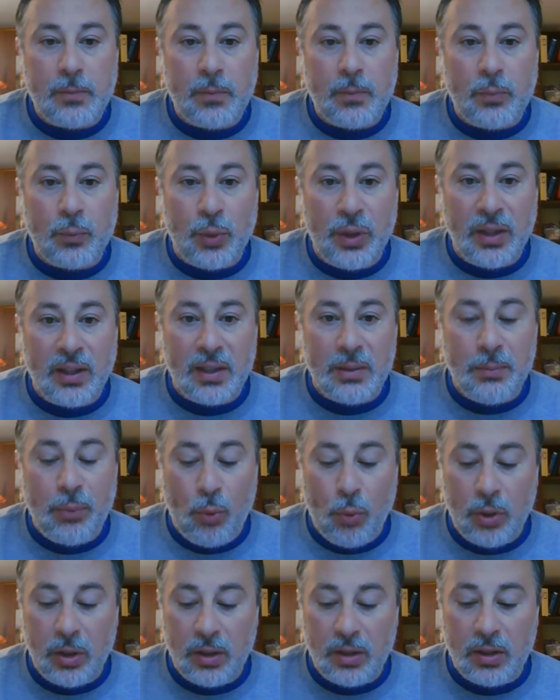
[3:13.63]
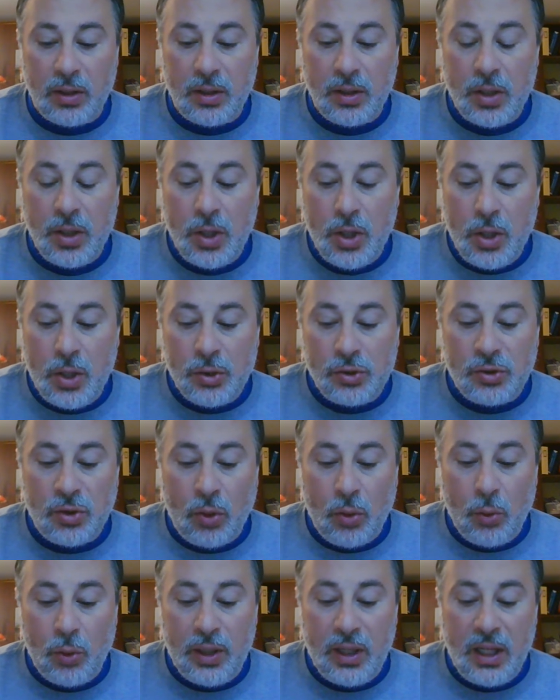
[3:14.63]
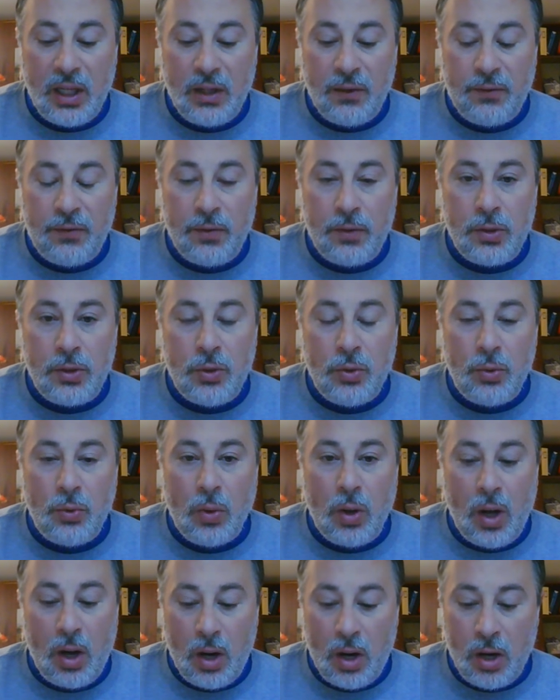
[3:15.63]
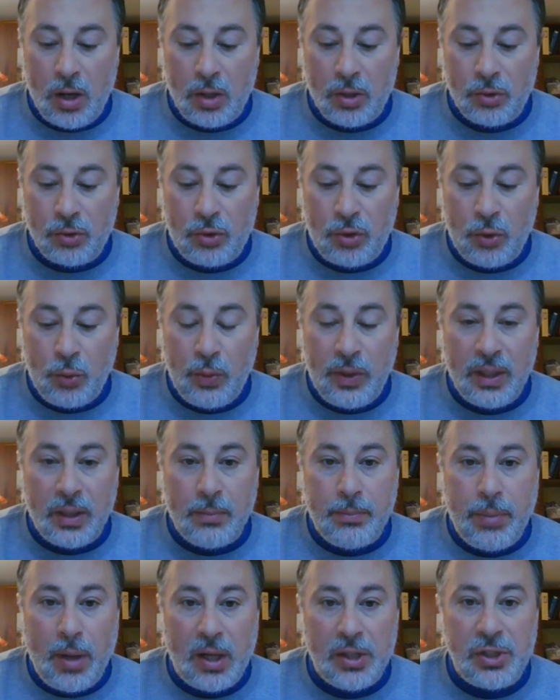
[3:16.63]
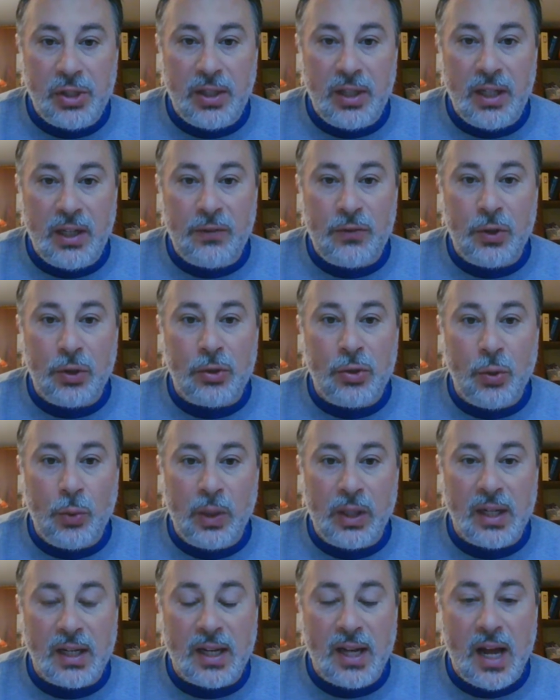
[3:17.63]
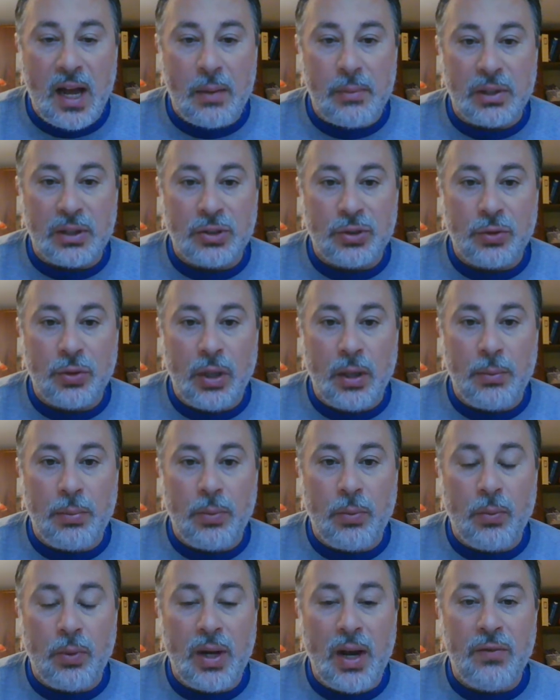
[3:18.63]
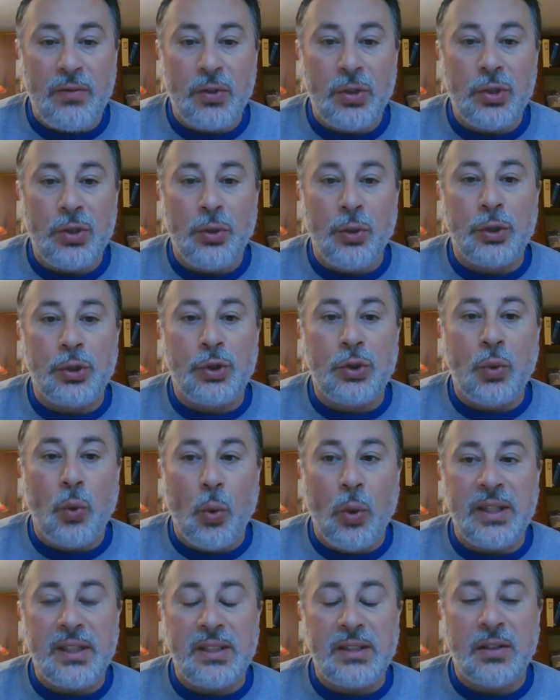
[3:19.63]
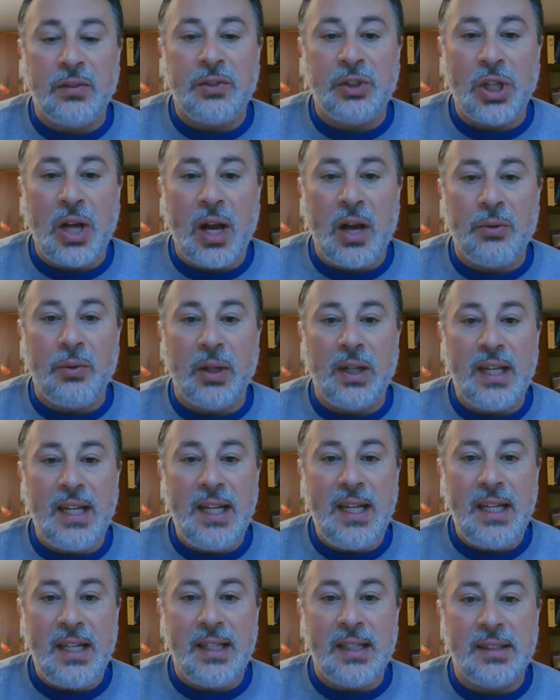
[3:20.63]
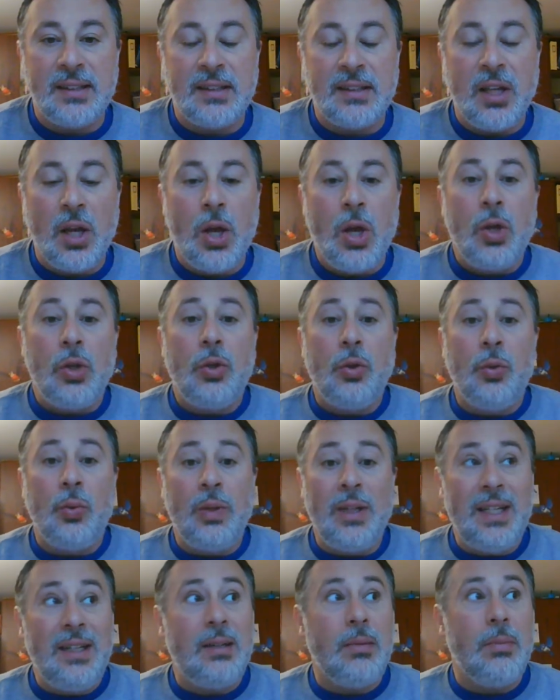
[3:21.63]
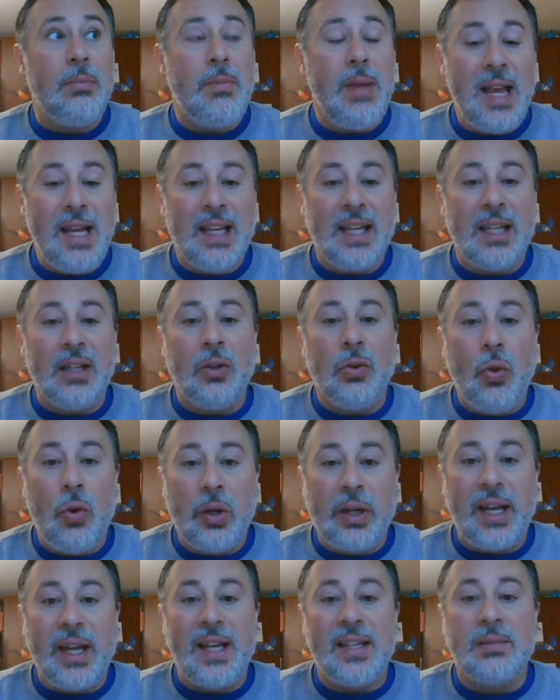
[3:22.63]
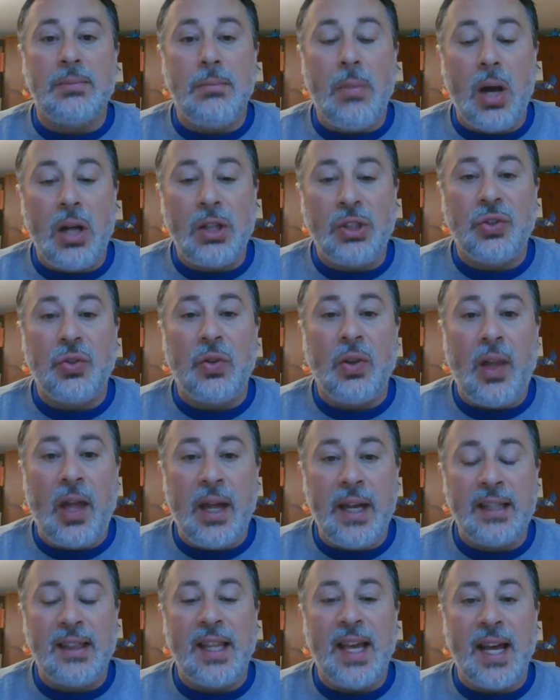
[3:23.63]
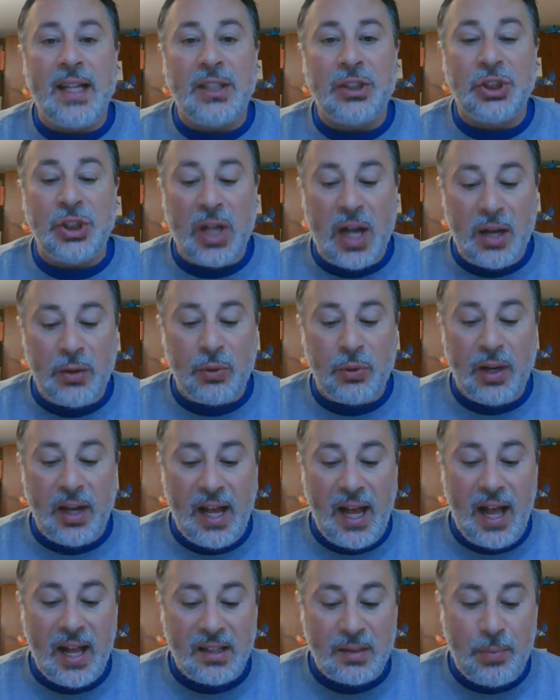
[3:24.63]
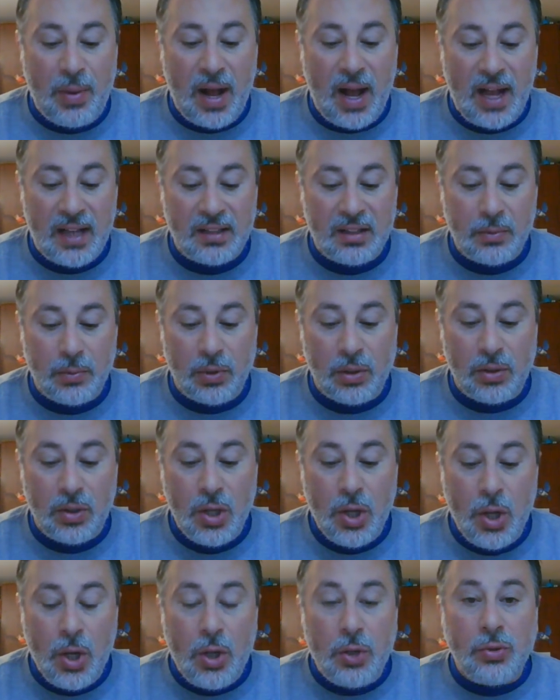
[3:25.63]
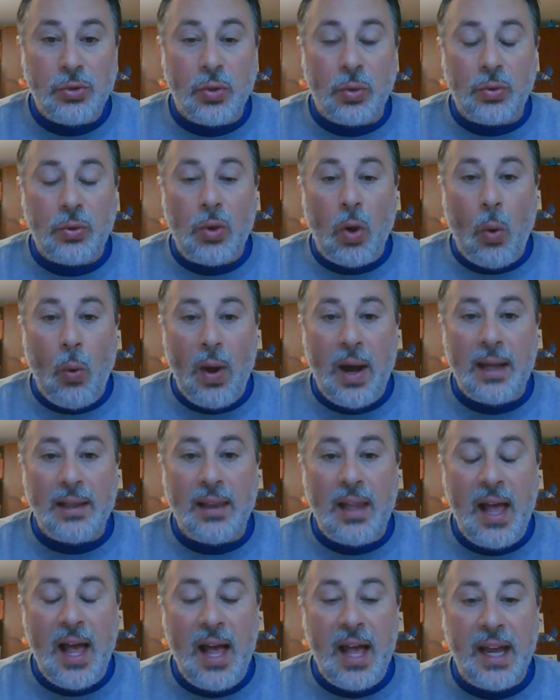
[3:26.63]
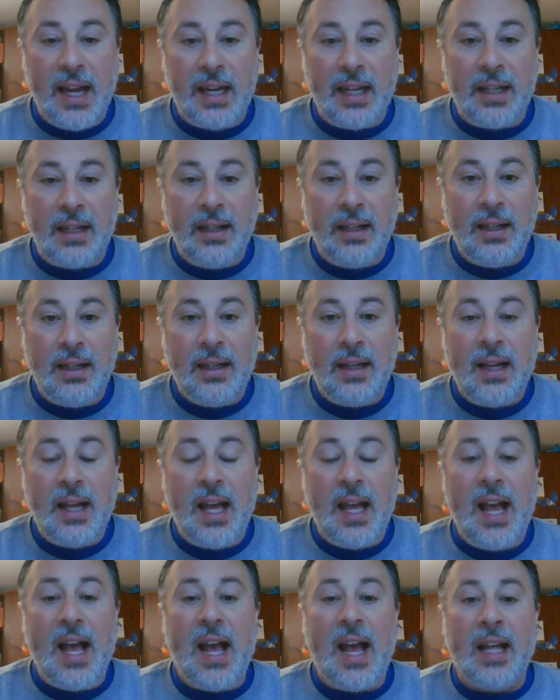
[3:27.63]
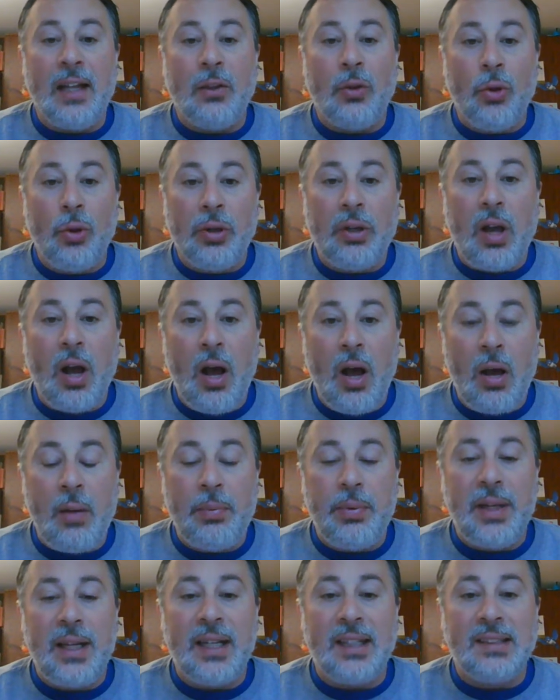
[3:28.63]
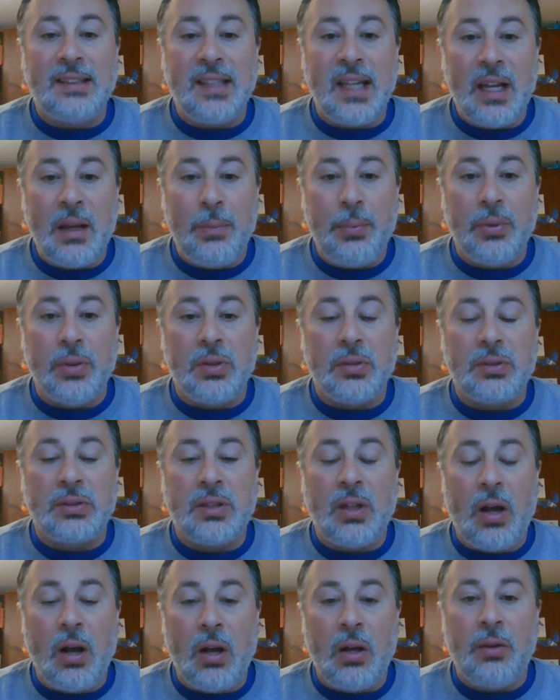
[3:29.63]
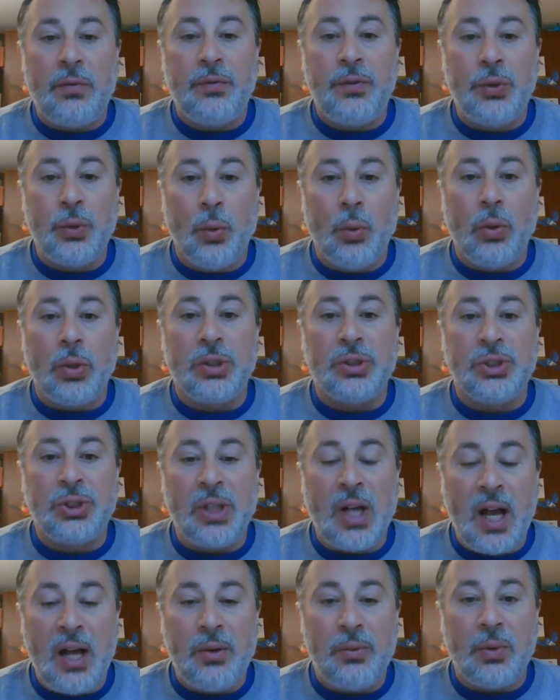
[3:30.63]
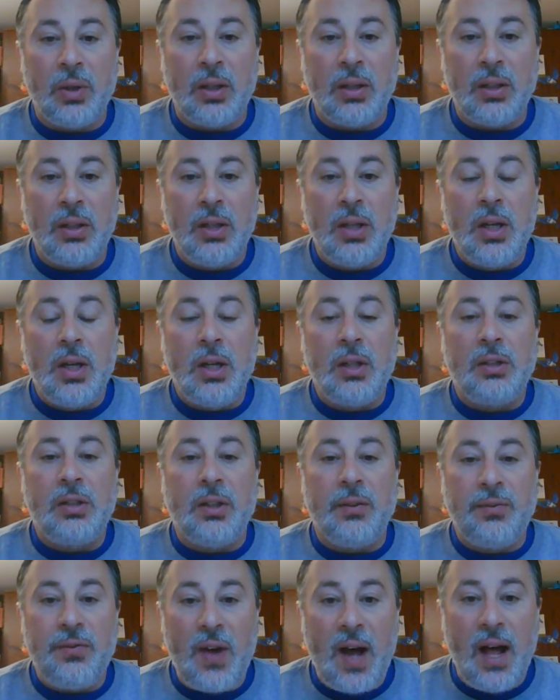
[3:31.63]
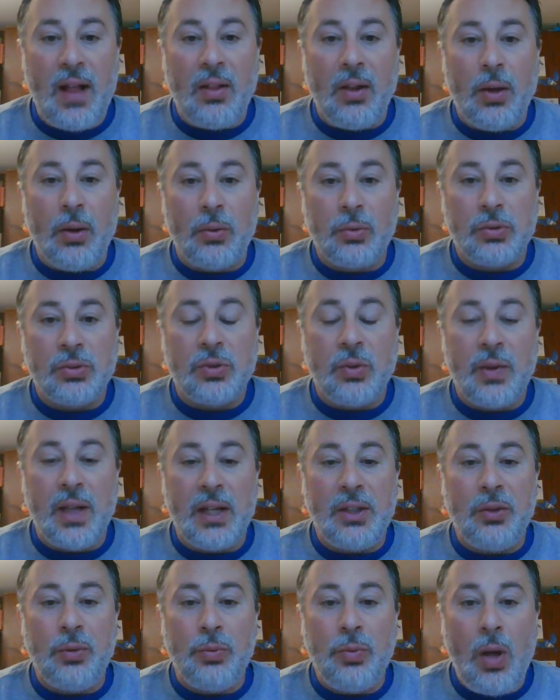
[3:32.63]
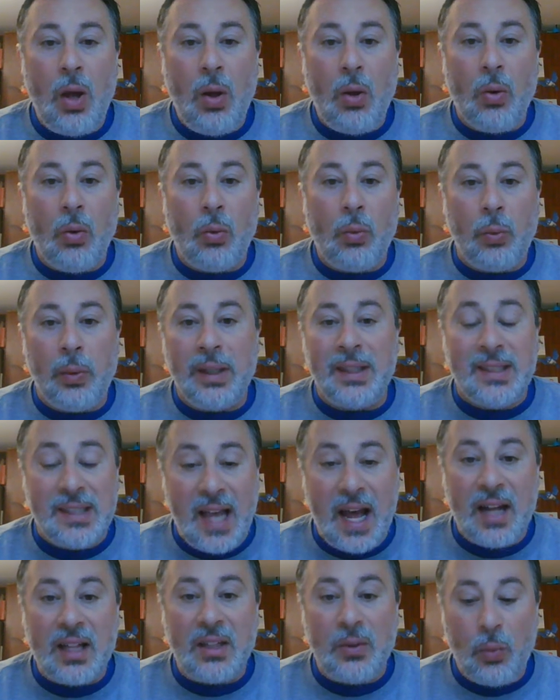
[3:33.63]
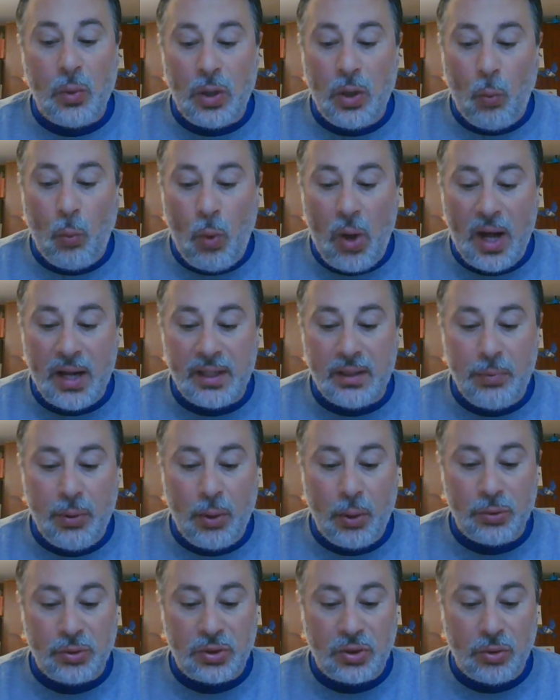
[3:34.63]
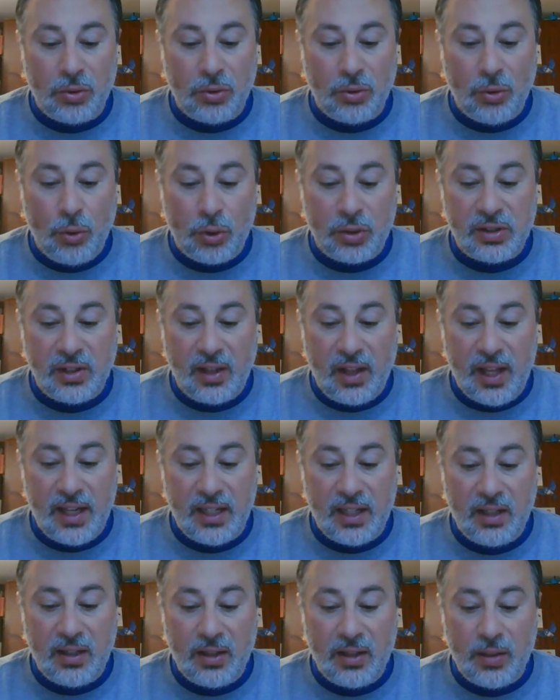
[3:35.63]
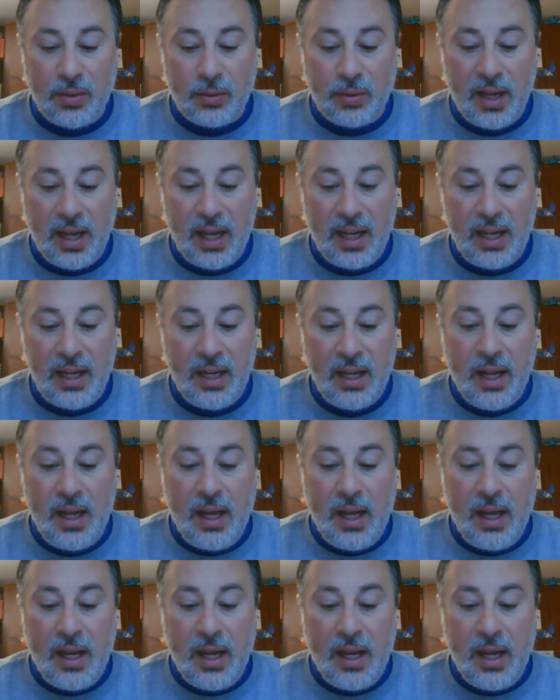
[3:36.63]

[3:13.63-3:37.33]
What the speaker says: really important. So if you are doing a budget, if you're doing a comic strip, whatever your choice of genre is, you need to make it look as much like that genre as possible. So go online and look up examples of your genre to follow so that you know exactly what a wanted poster looks like, okay?